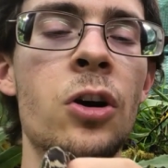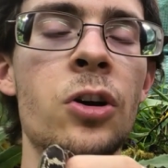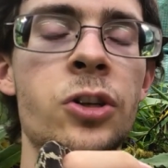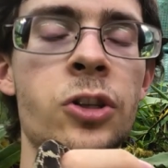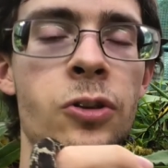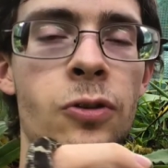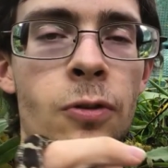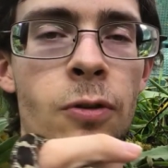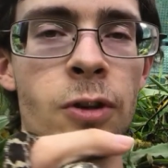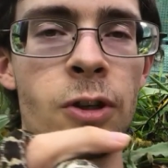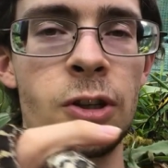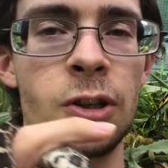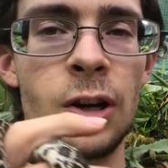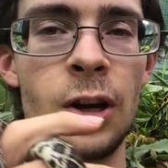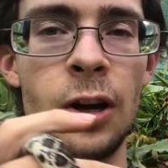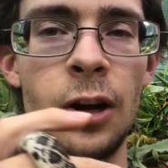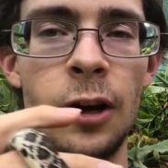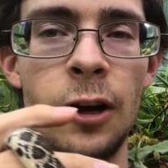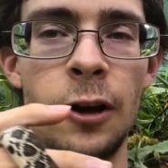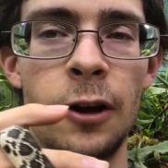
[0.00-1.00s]
sorts
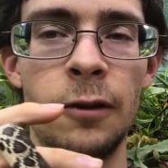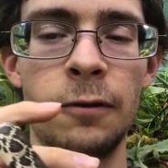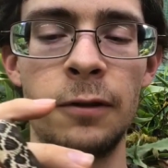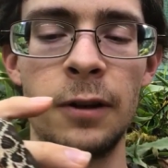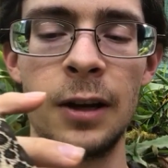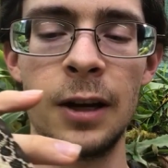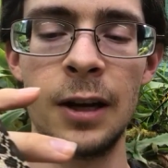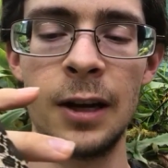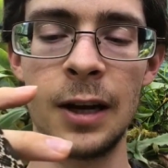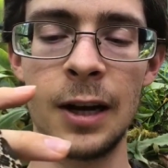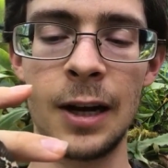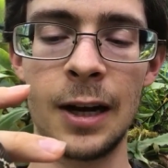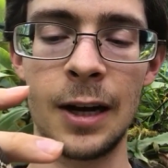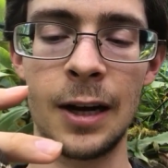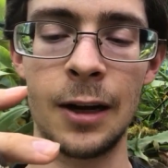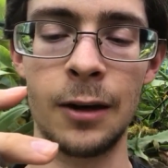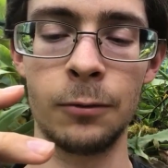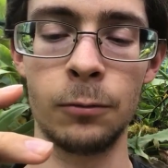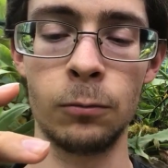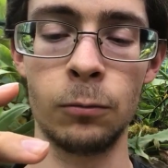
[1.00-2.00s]
of
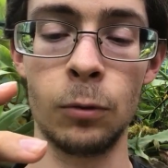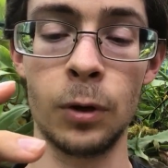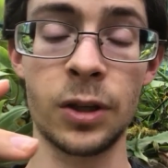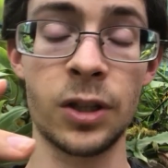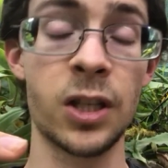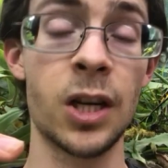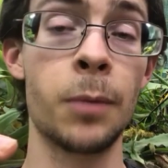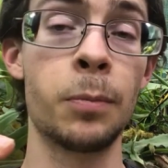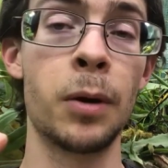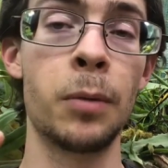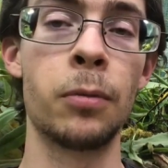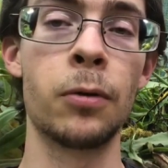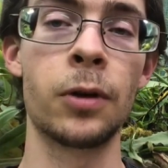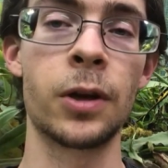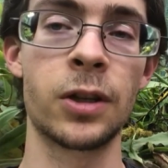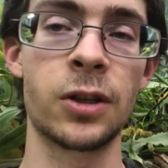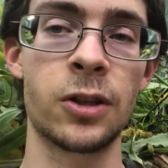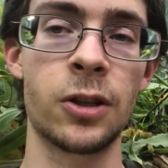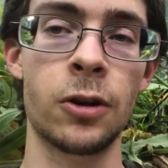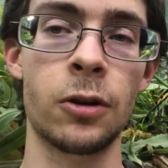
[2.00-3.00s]
what some people
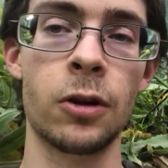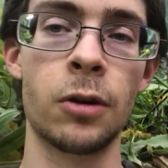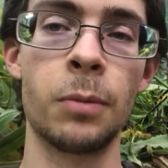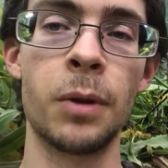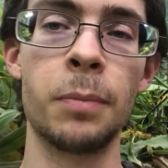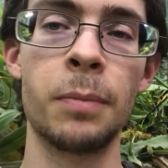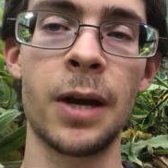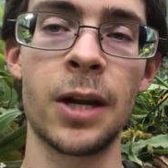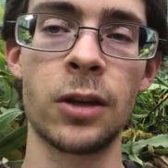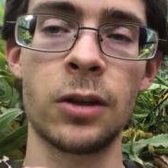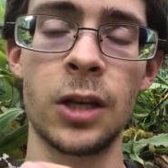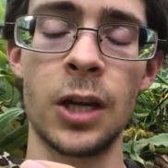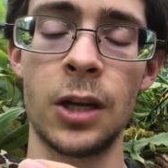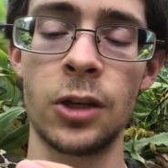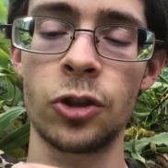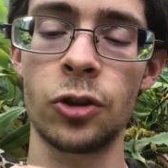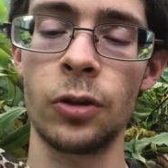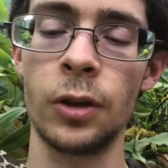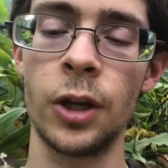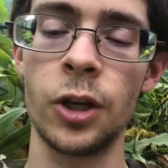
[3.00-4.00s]
consider to be
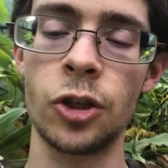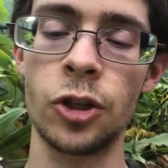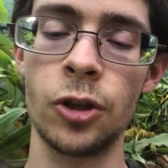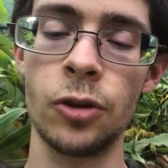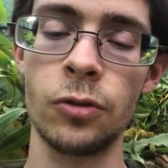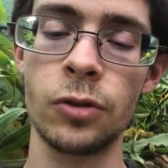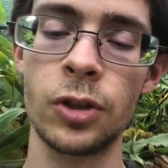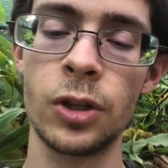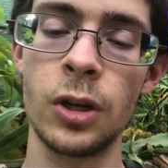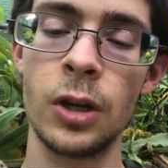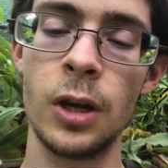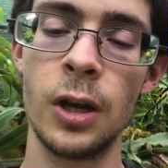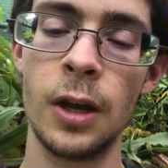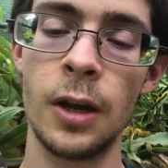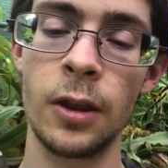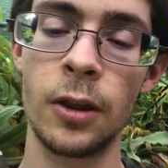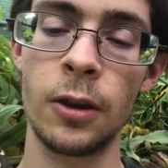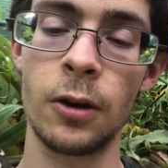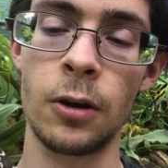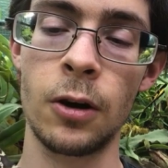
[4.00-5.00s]
potential issues.
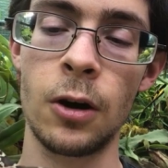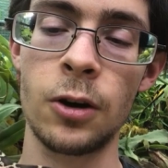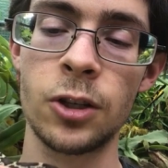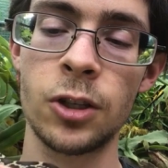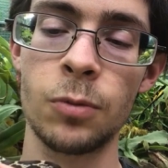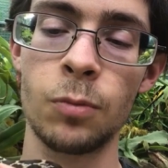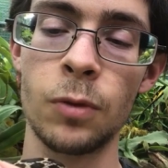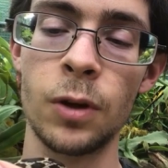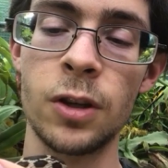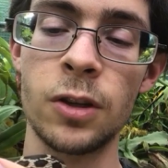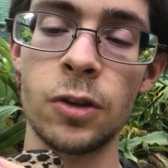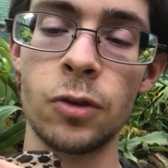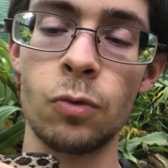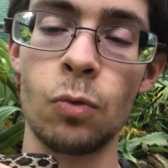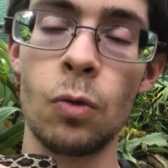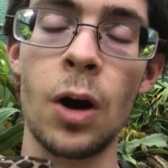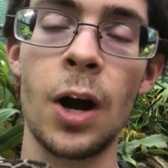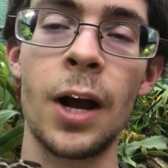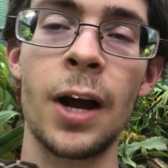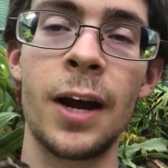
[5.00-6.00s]
There are some reasons
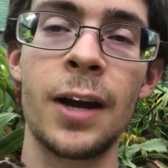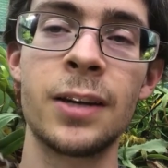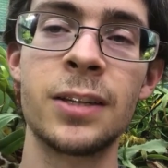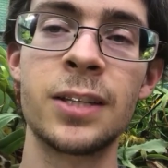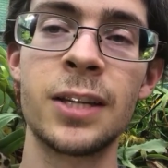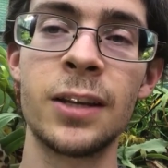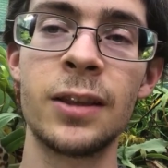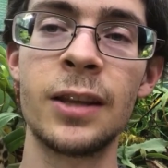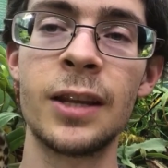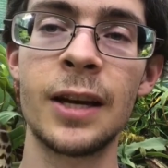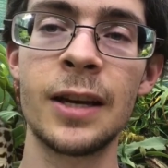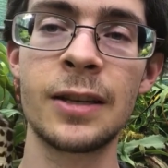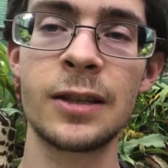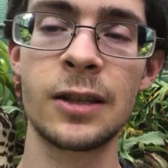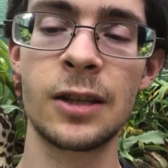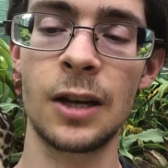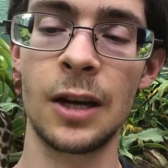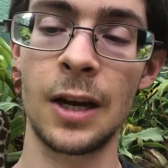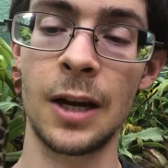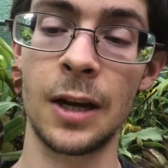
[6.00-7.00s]
why I did this,
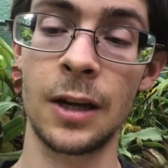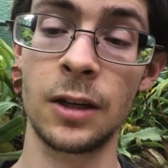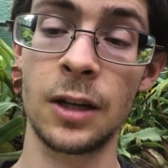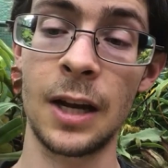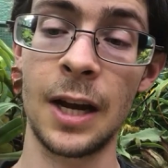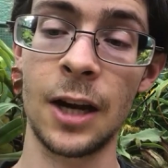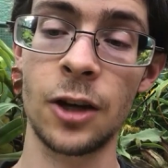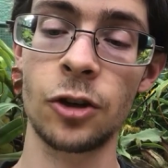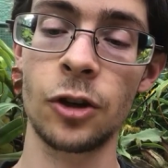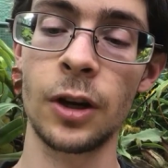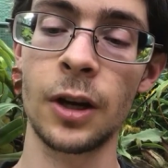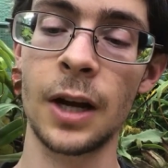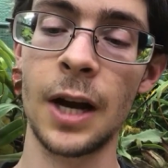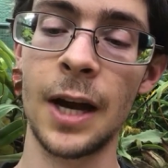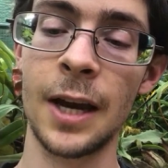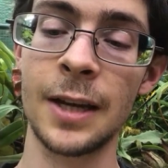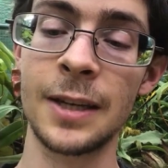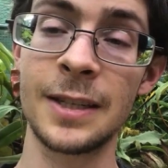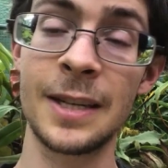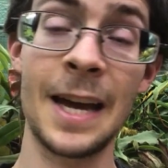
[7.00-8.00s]
actually to kind
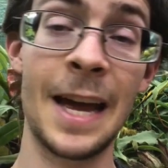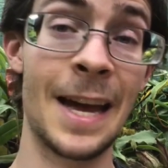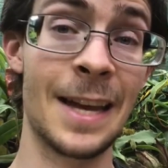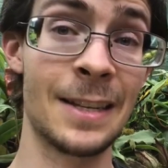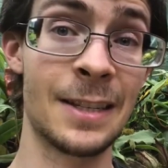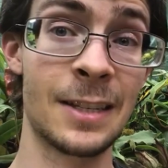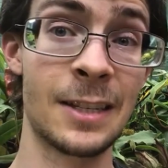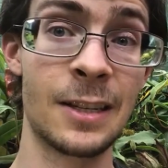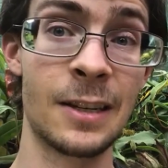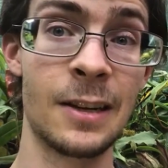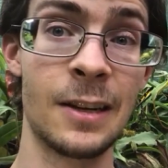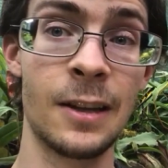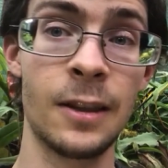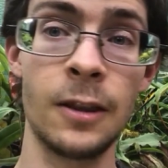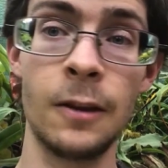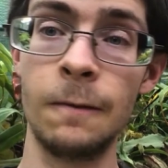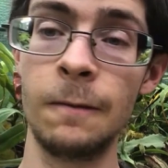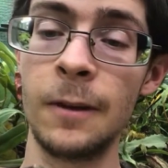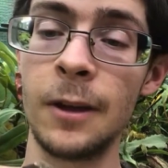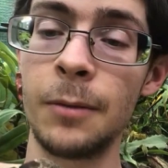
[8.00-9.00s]
of test the
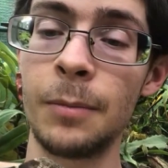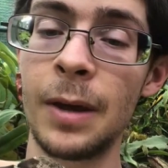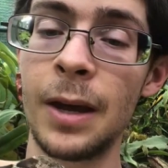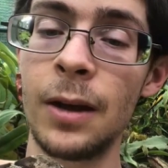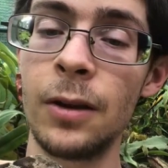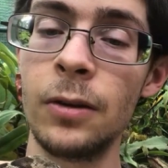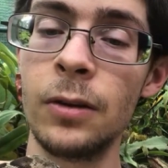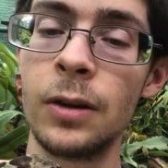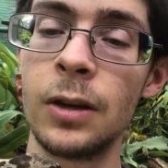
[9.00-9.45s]
female.